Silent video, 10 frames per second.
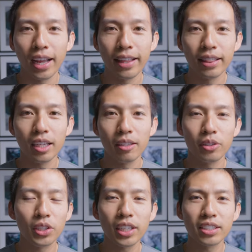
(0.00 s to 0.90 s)
and
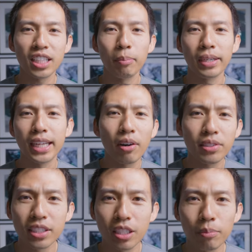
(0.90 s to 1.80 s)
then you can set up a gallery
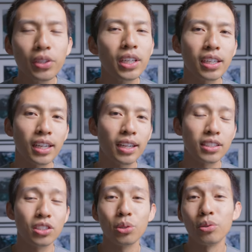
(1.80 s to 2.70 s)
system. You can connect
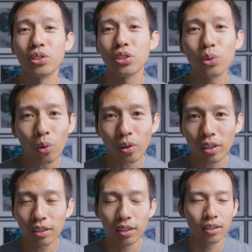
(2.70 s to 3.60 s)
it to your
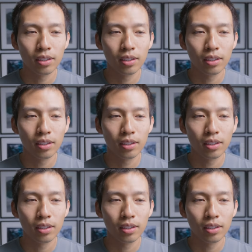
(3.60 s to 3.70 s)
store.